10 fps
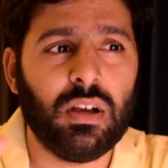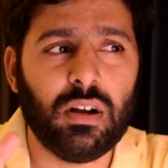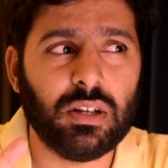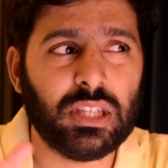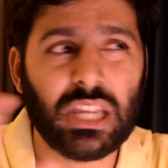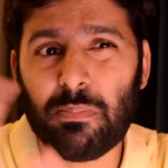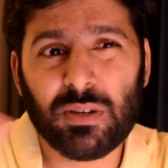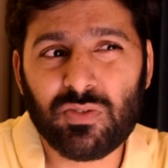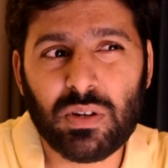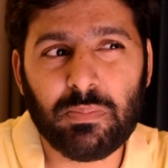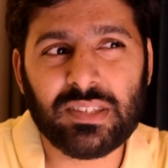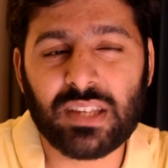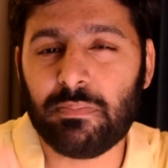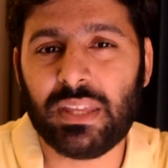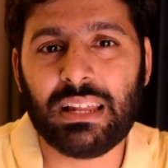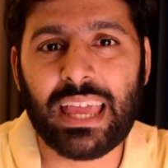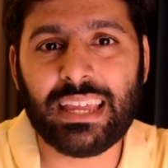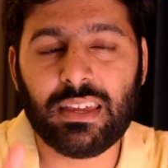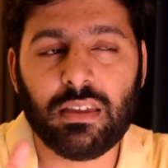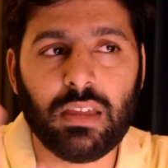The numbers will be something like
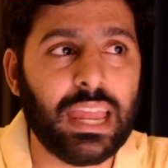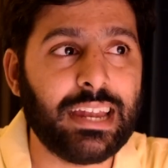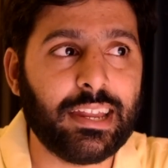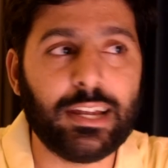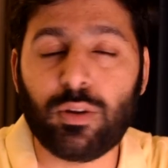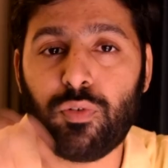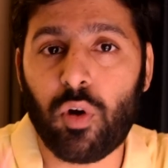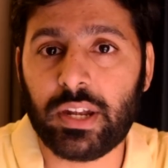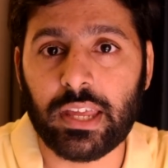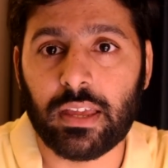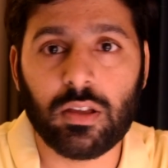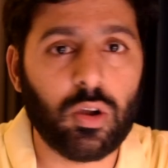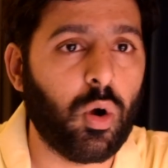8 into 40